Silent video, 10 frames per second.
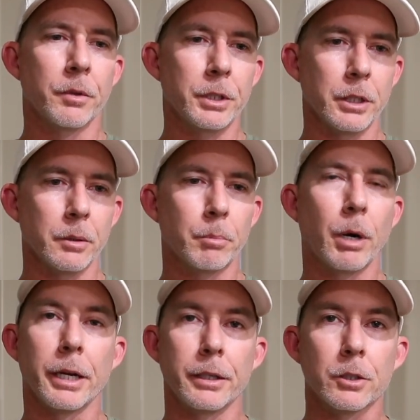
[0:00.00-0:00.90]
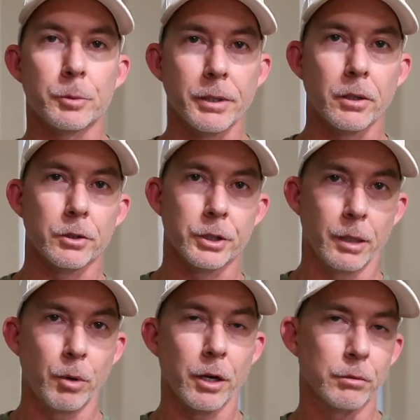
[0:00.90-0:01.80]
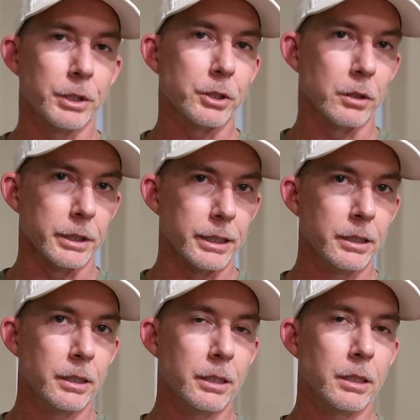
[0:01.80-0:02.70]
The Pioneer speakers that I bought originally